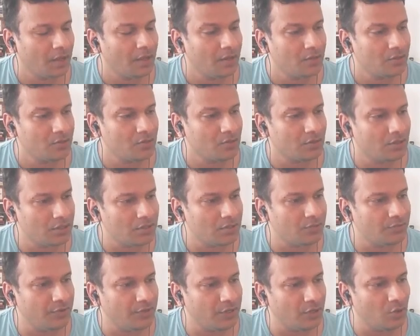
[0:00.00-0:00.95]
so
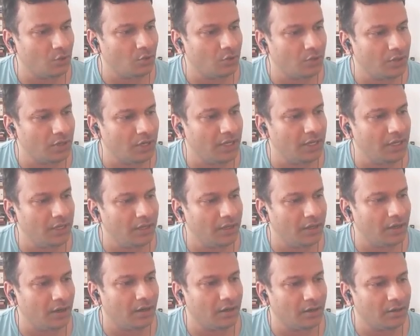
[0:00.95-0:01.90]
this will only
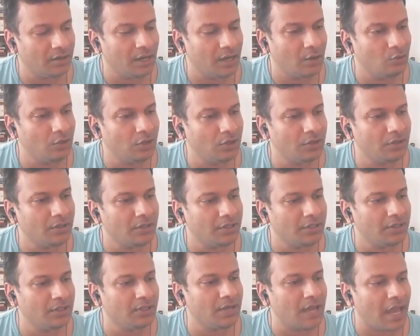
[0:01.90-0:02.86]
now learn
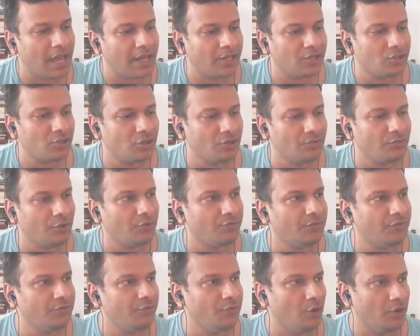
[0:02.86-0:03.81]
in the direction of what
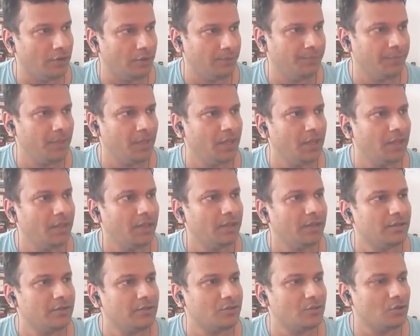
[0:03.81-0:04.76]
we want.
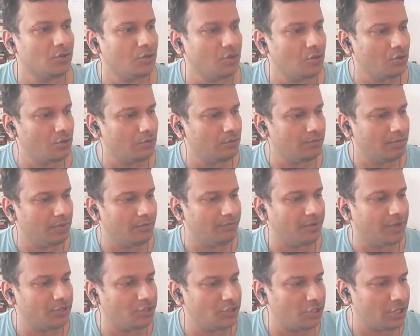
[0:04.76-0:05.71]
So if
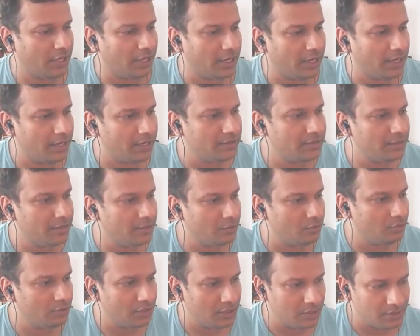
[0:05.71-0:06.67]
I check and
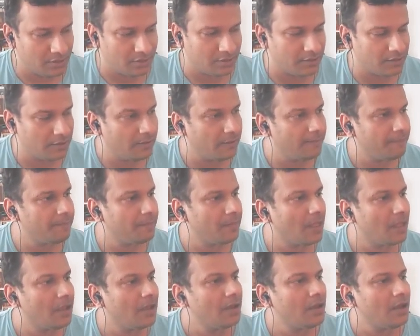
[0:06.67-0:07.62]
execute this,
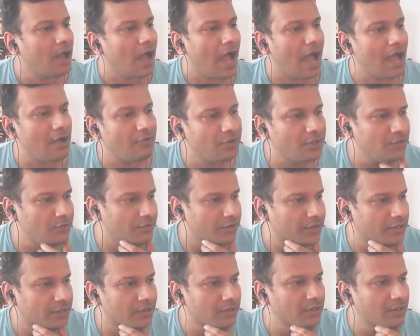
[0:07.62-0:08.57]
I have
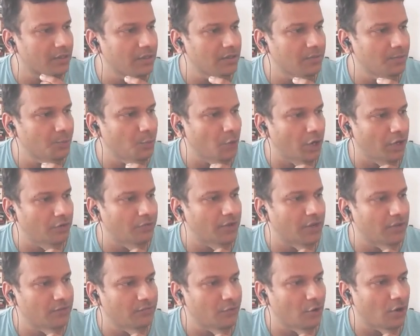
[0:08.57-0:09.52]
given the zero point
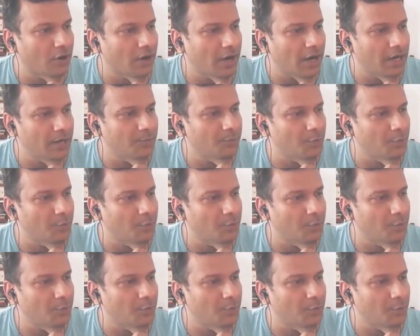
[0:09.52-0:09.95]
0.5 for red, zero